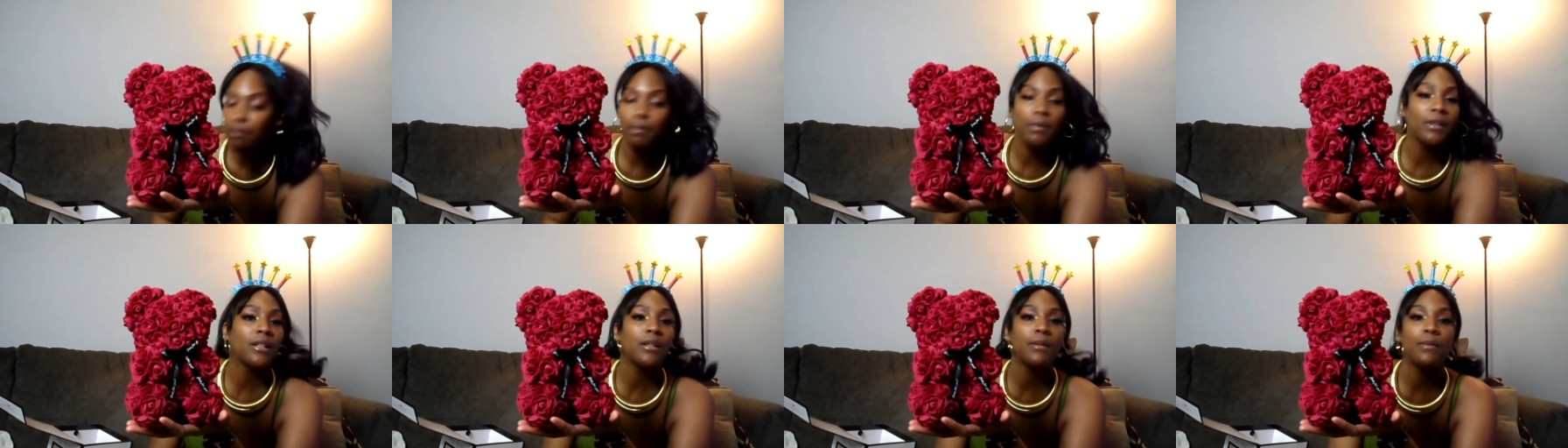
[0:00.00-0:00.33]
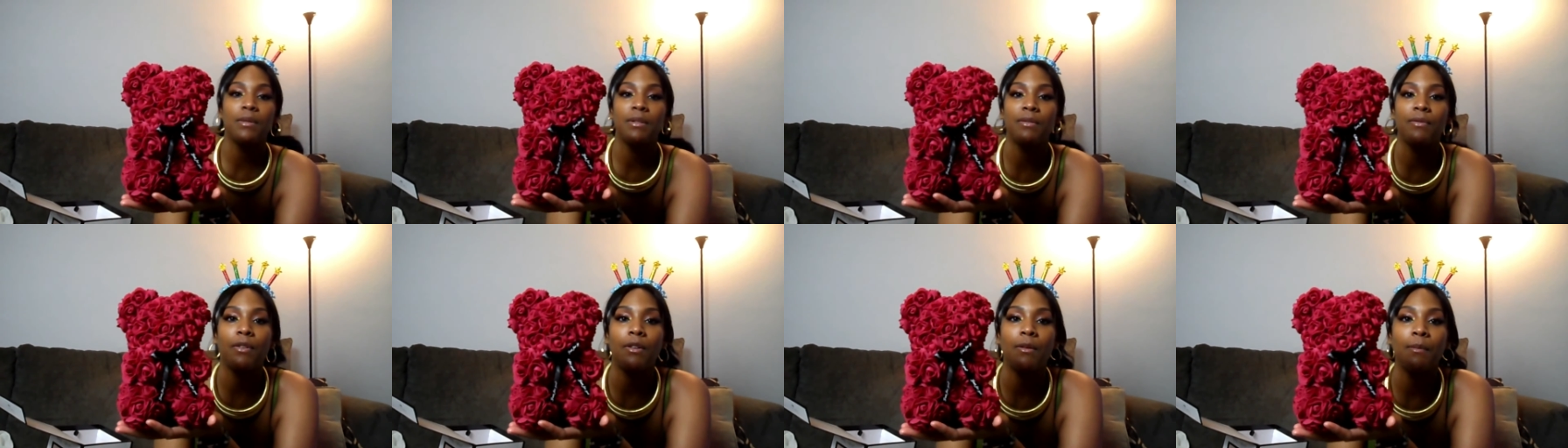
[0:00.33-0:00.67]
but
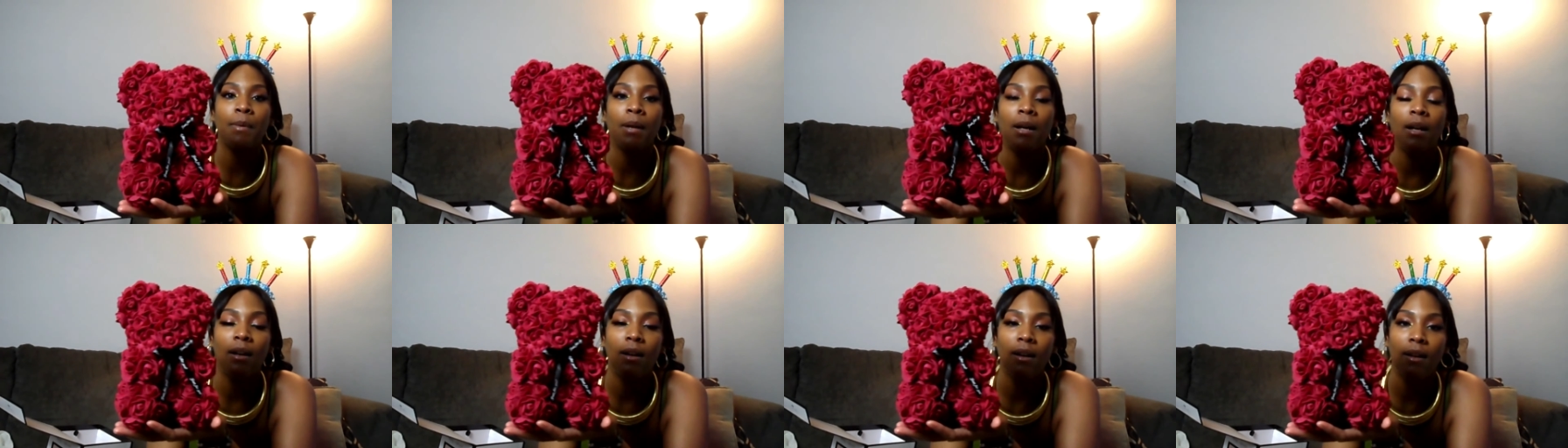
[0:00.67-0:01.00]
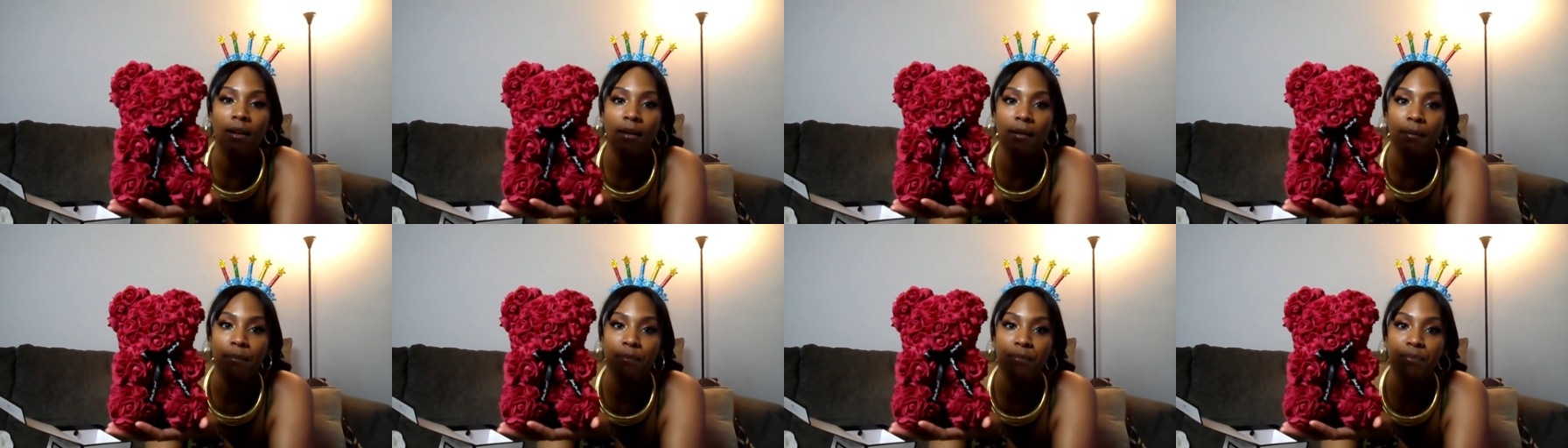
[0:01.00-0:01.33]
it was from
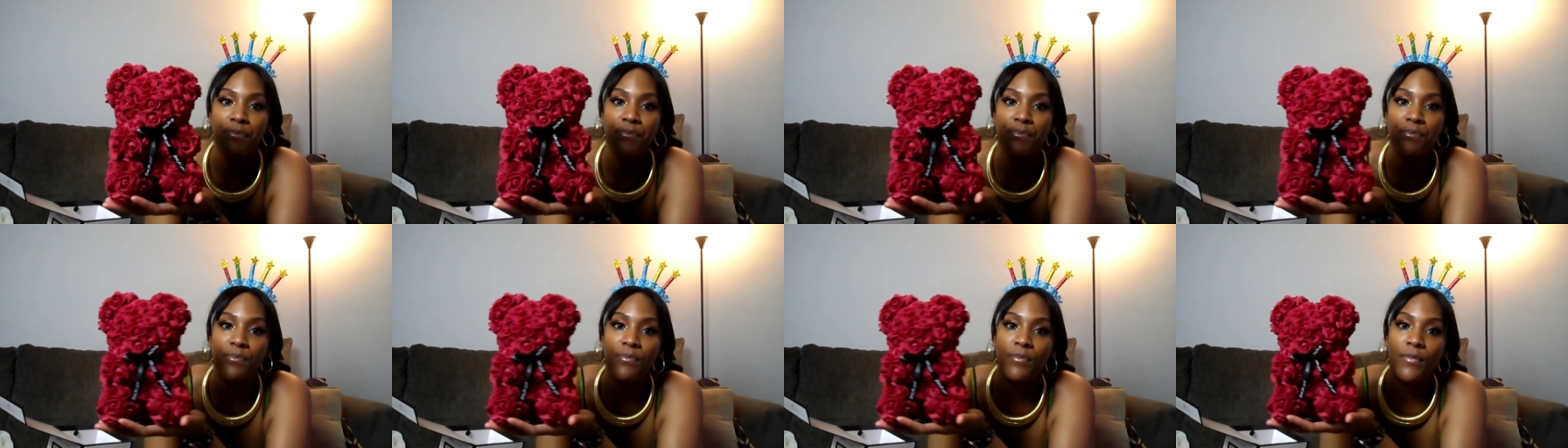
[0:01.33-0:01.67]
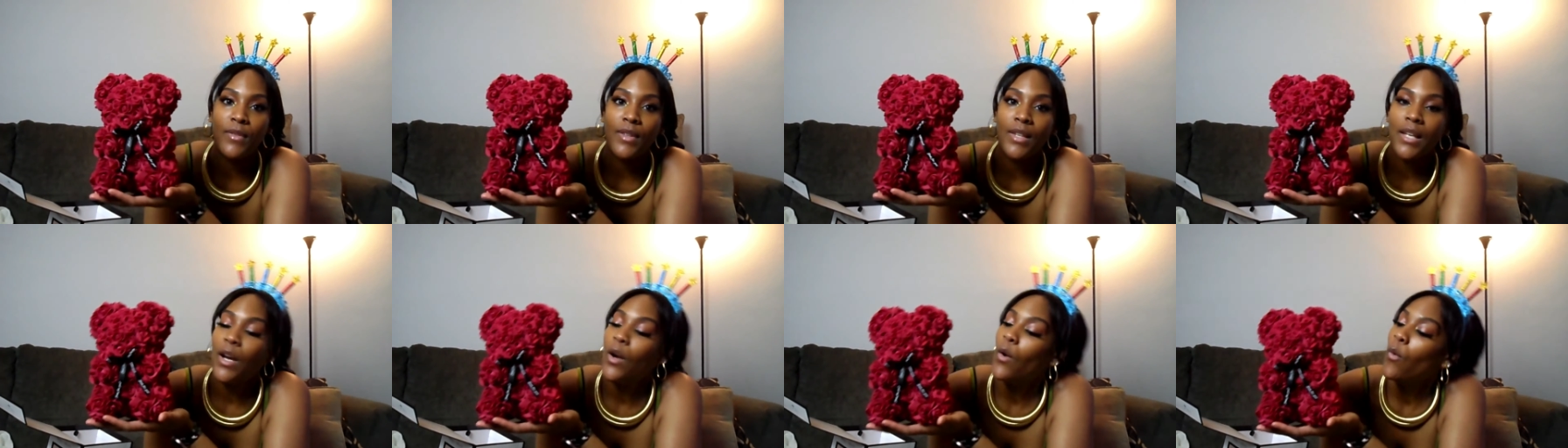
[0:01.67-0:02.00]

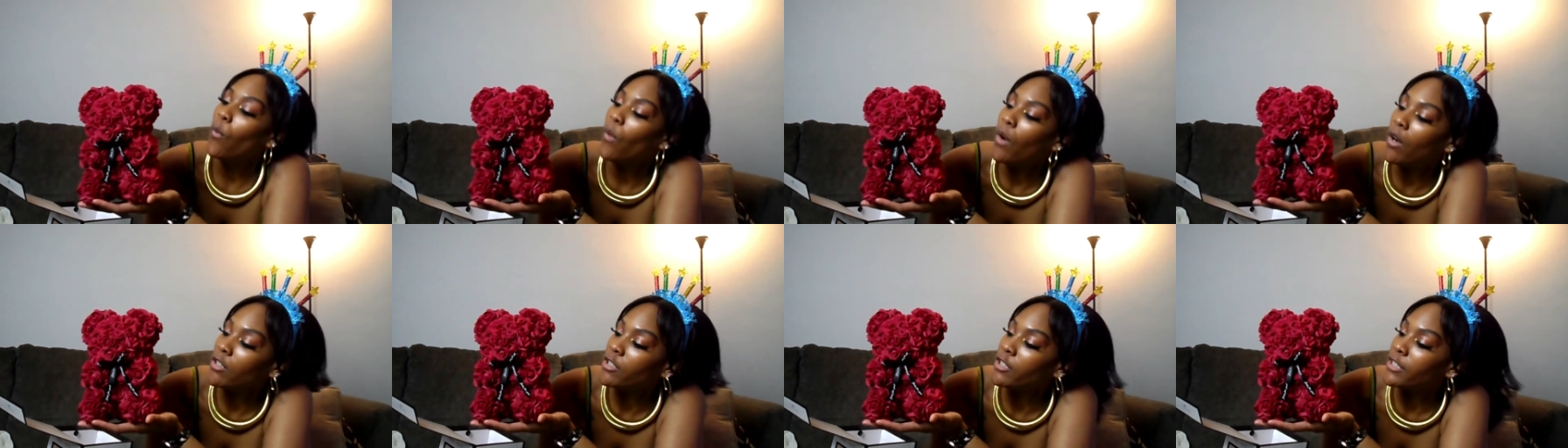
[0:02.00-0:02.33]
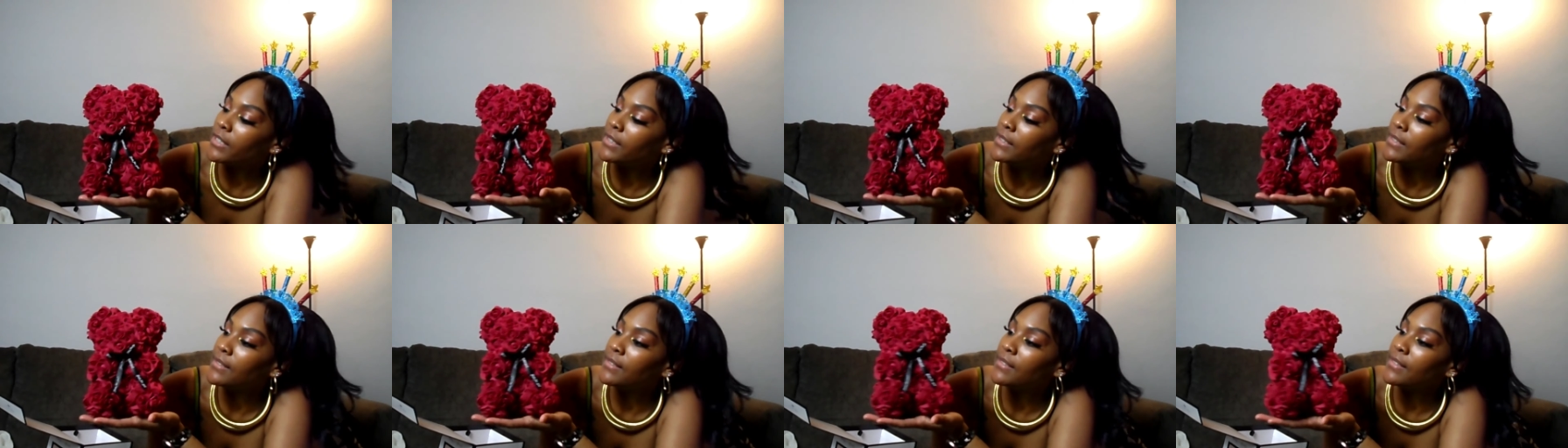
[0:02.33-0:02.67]

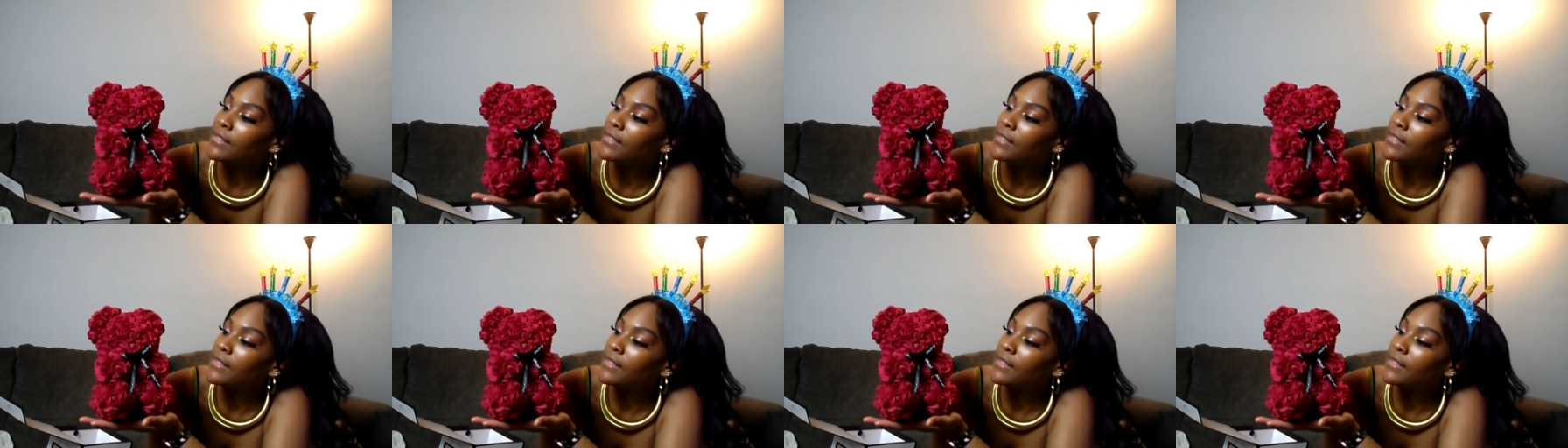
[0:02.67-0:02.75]
Walgreens.